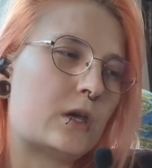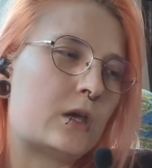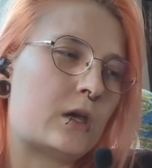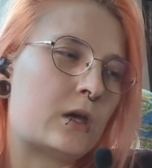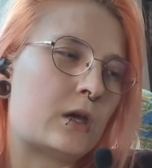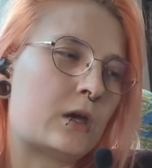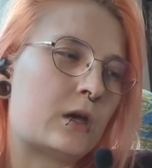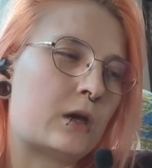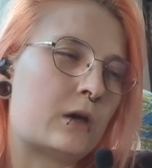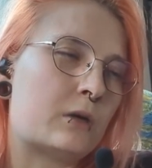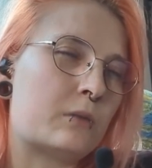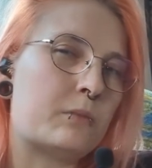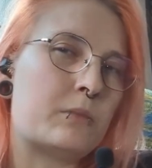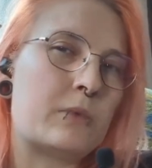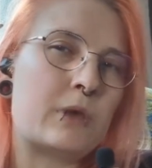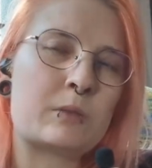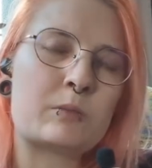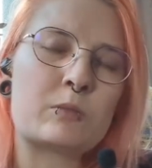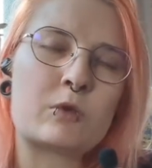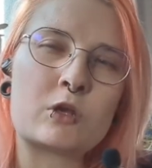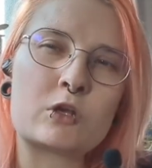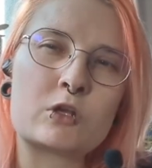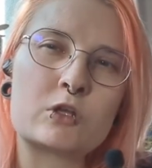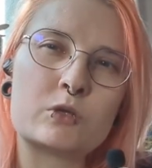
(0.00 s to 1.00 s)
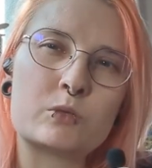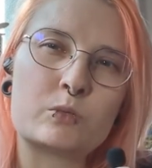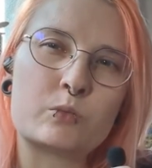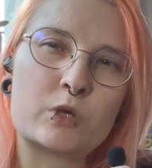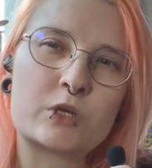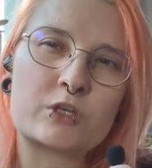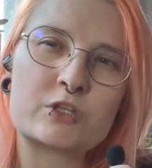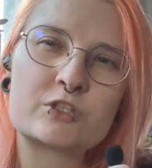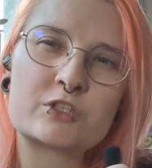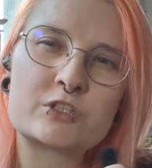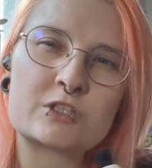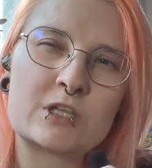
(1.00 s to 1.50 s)
I'm gonna
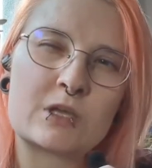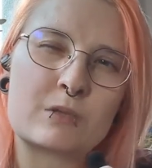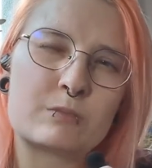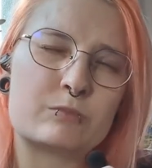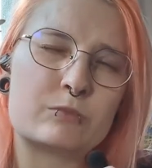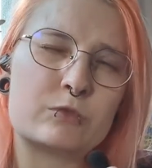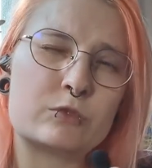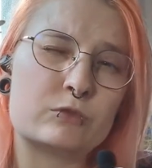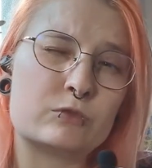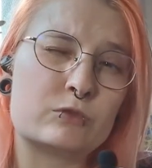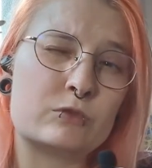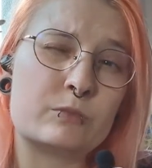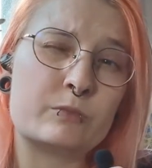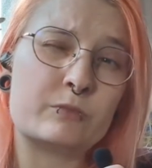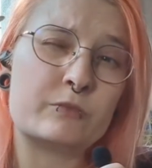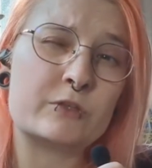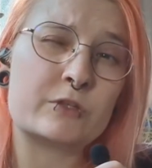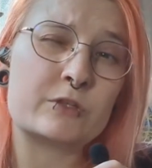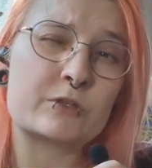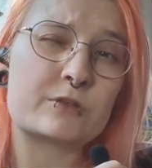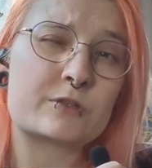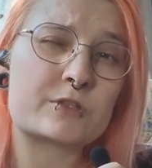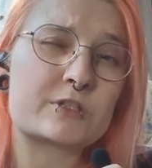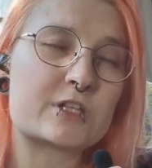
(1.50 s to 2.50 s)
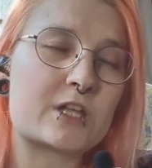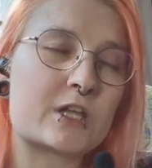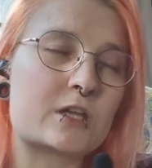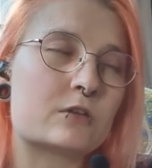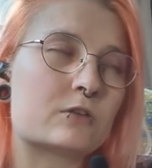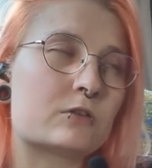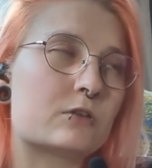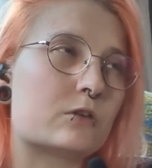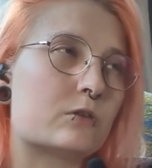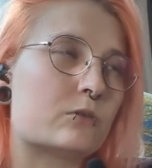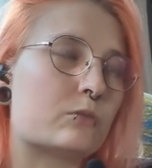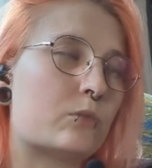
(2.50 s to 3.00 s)
watch some YouTube videos. I
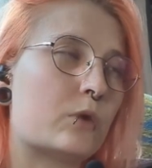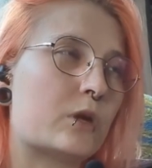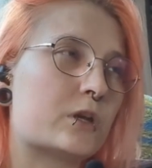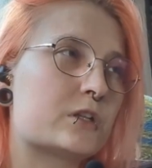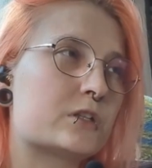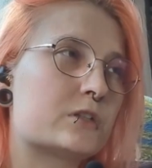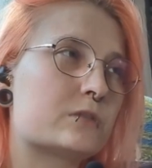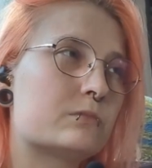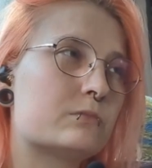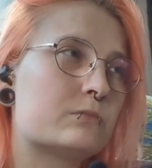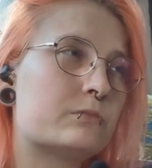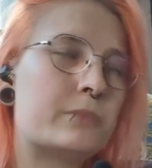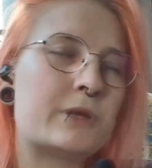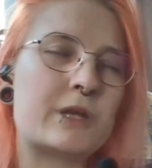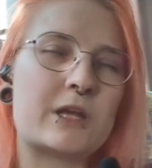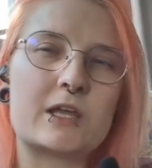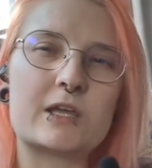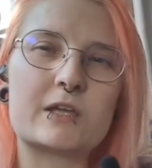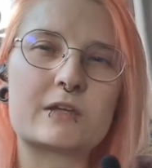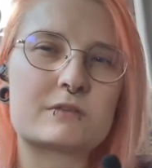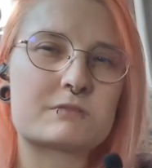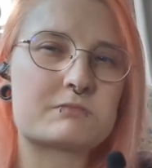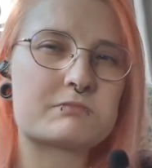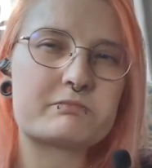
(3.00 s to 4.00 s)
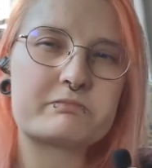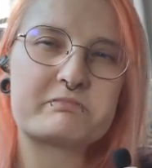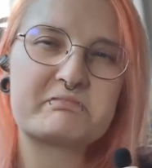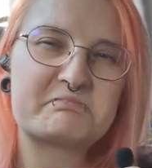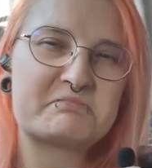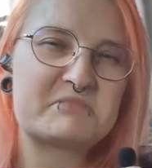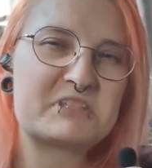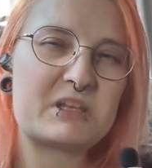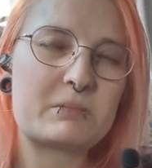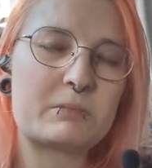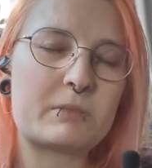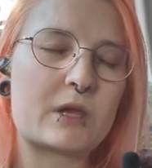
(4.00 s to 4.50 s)
don't know what, but like
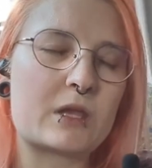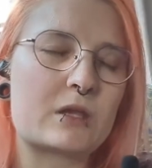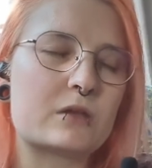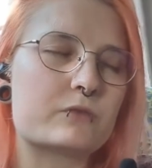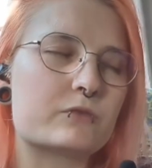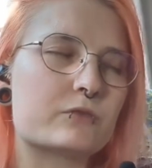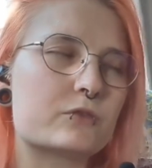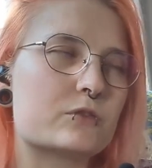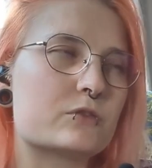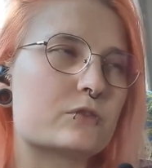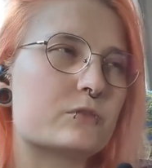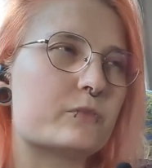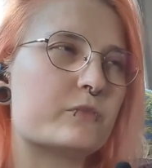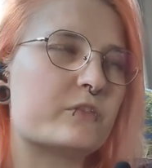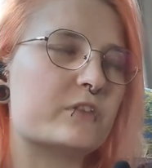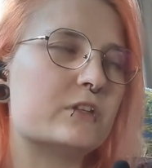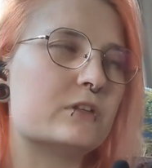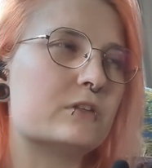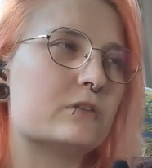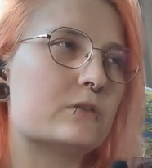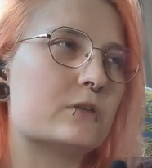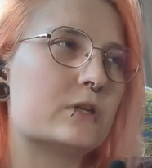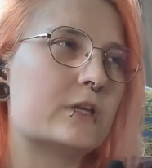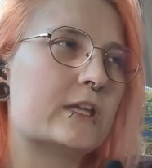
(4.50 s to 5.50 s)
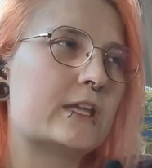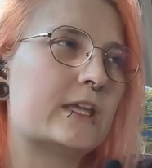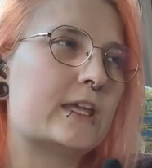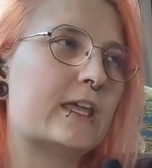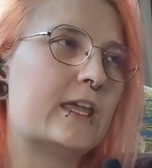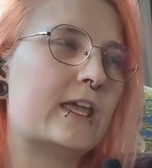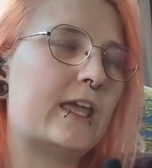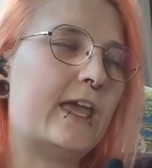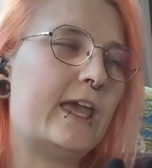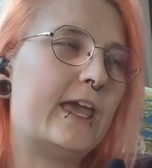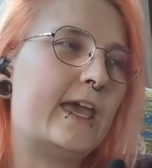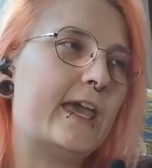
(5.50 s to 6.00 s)
some kind of YouTube video,
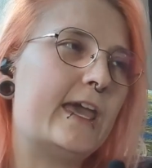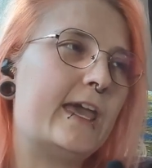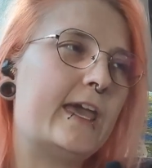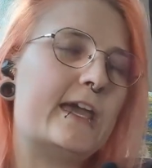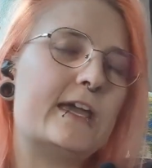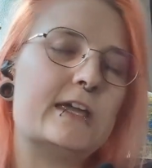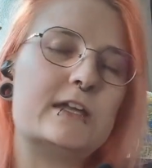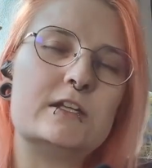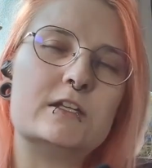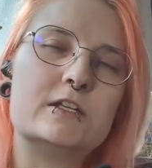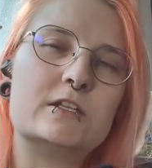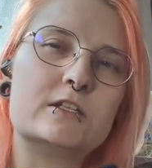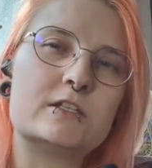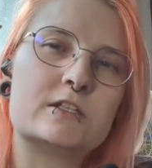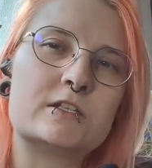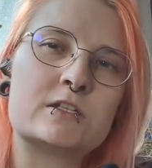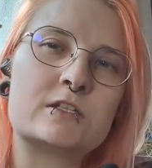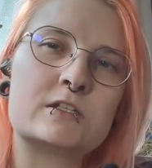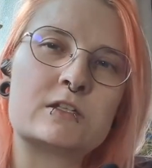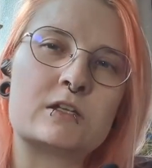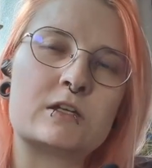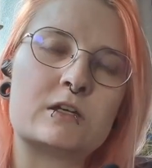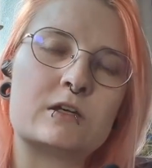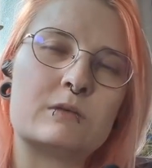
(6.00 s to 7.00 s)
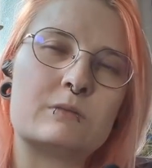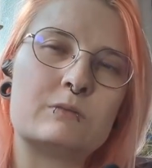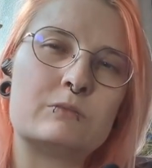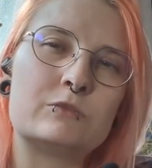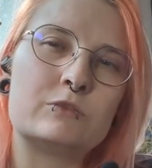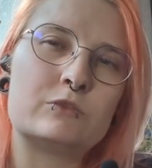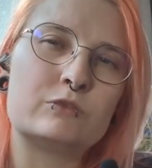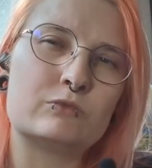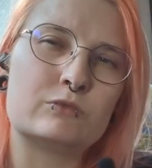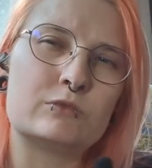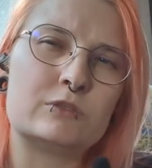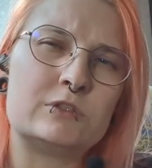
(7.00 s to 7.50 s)
and
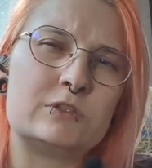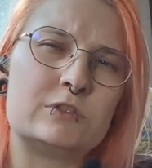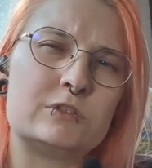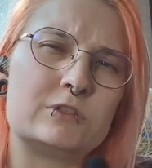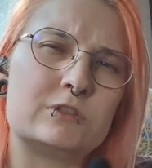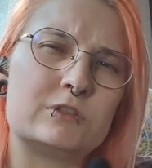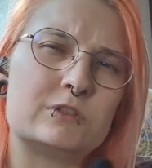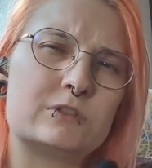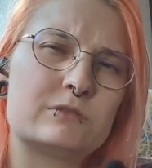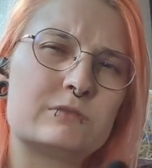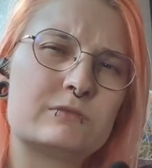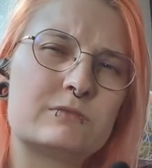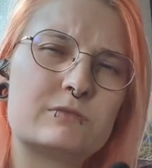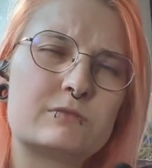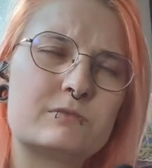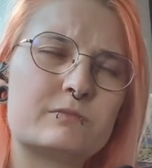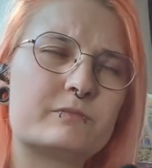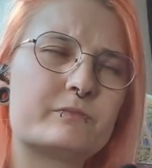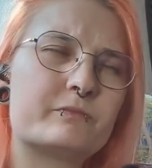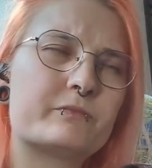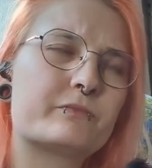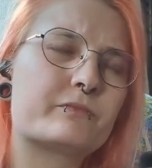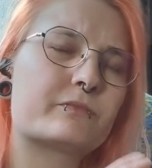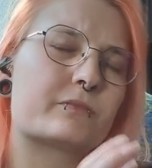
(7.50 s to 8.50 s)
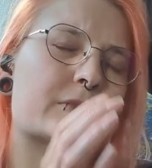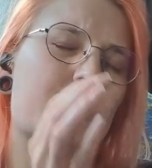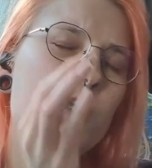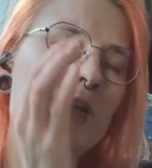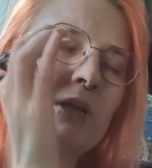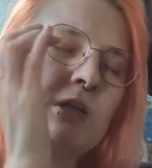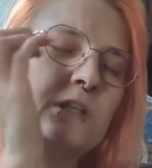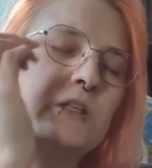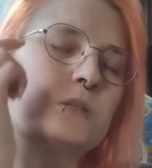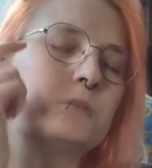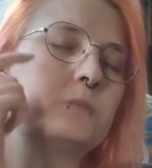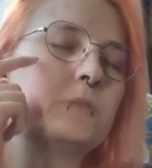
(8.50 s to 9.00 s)
doodle a
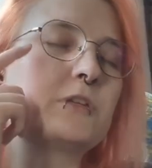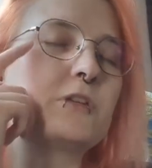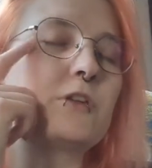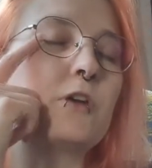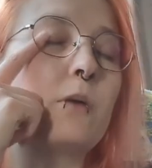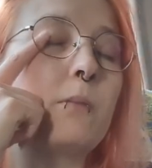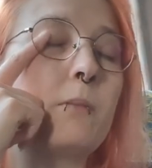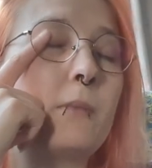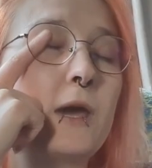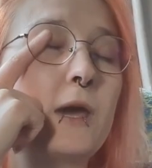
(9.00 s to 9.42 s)
little bit on